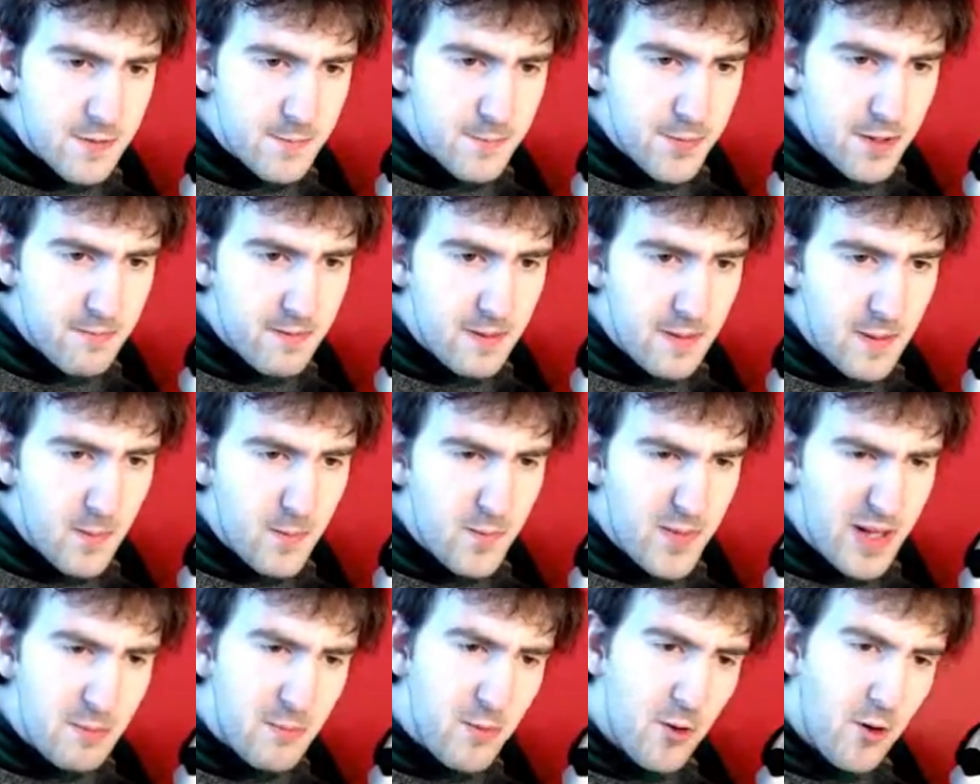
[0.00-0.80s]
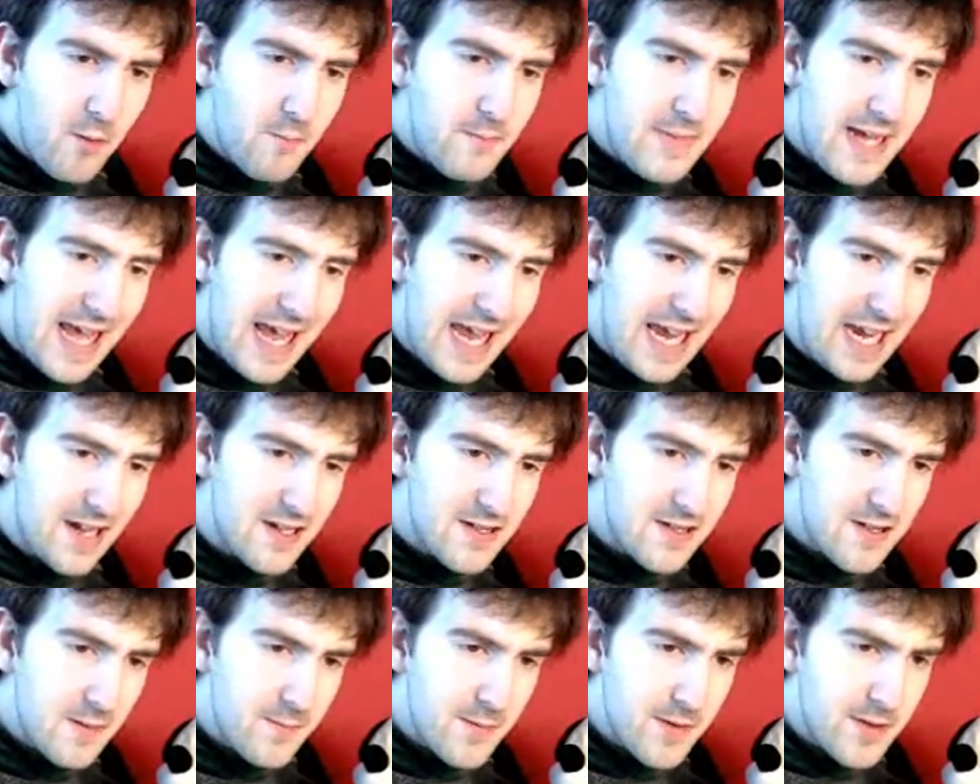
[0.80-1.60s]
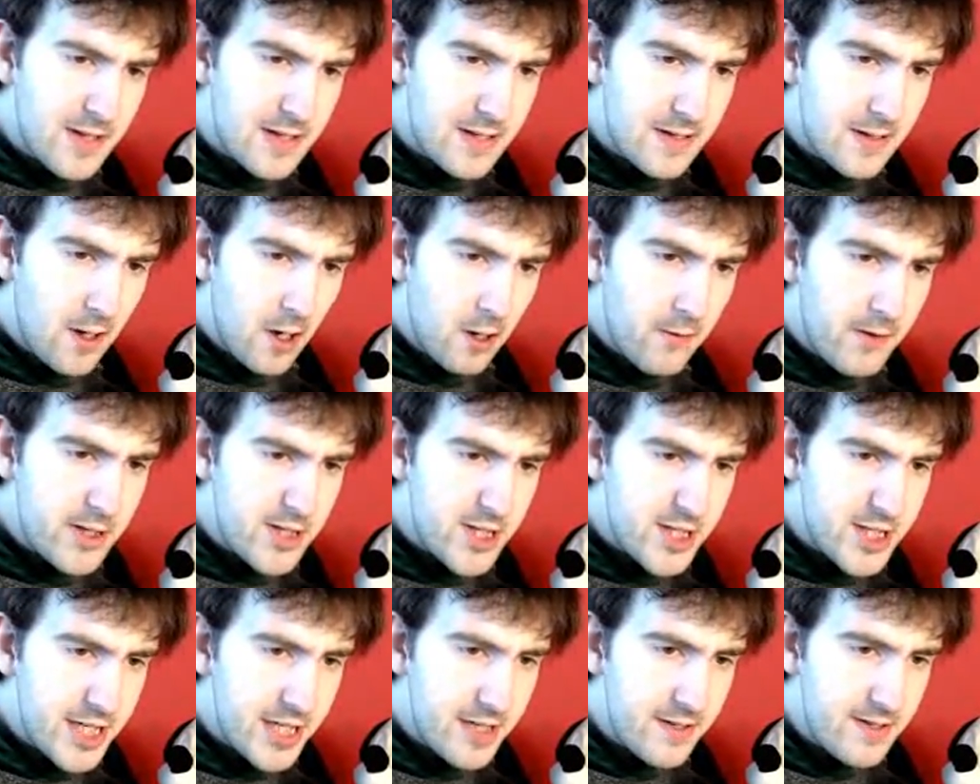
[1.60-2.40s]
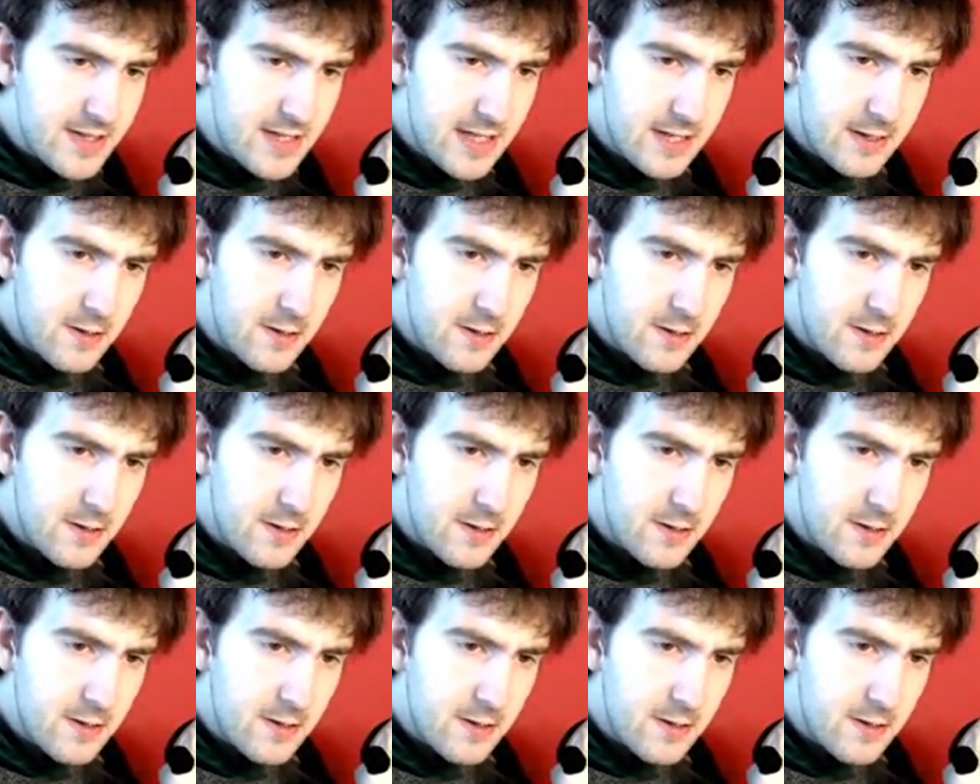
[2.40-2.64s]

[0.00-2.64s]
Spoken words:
would probably be more me because it's got orange juice,